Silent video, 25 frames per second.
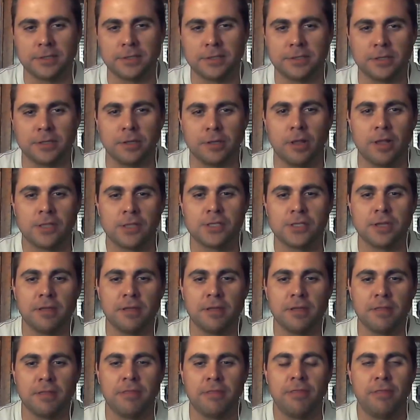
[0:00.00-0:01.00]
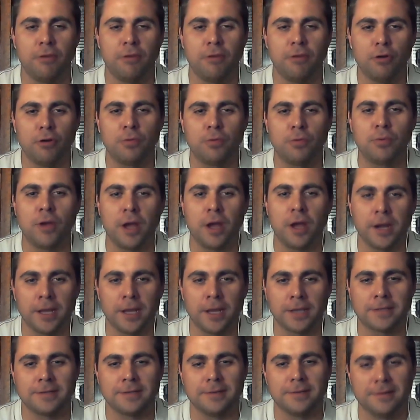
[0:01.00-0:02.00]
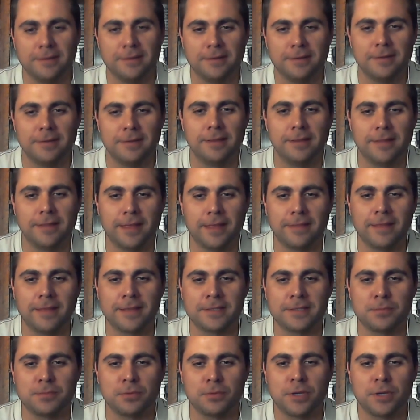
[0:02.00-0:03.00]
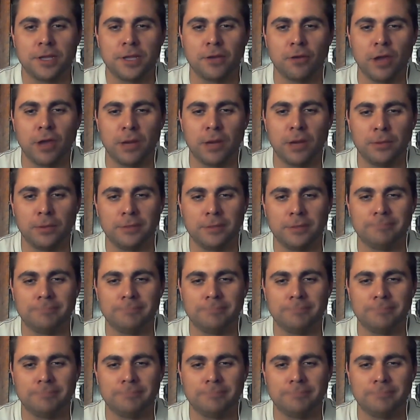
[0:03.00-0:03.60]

to launch a third product. That's pretty incredible.